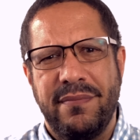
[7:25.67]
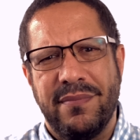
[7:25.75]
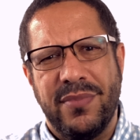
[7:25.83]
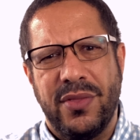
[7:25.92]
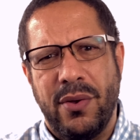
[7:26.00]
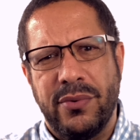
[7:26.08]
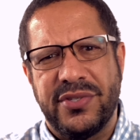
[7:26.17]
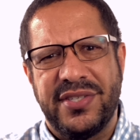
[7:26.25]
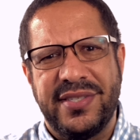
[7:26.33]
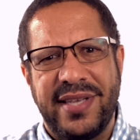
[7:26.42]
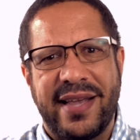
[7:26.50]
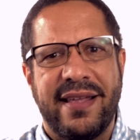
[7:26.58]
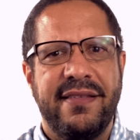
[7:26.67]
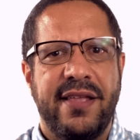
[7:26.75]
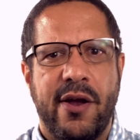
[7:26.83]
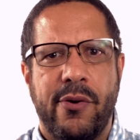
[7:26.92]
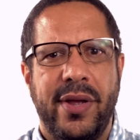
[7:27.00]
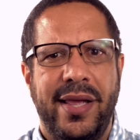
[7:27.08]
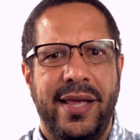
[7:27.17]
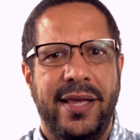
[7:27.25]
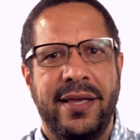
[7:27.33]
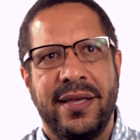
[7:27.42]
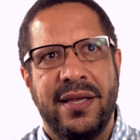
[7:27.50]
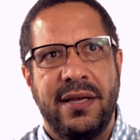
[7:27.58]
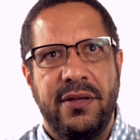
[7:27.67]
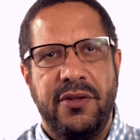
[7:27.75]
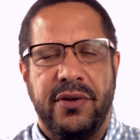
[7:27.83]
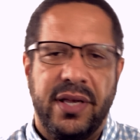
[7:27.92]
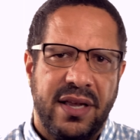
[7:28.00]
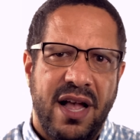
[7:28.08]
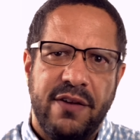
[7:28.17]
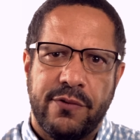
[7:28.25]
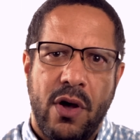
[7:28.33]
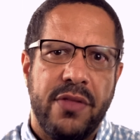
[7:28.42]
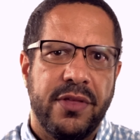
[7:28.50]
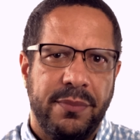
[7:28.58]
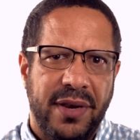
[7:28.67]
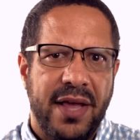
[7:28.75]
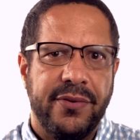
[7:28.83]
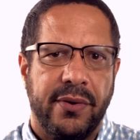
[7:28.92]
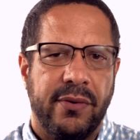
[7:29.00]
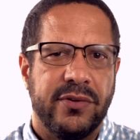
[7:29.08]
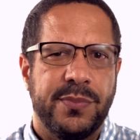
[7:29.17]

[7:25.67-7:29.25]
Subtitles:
those secondary, you can kind of call them lenders,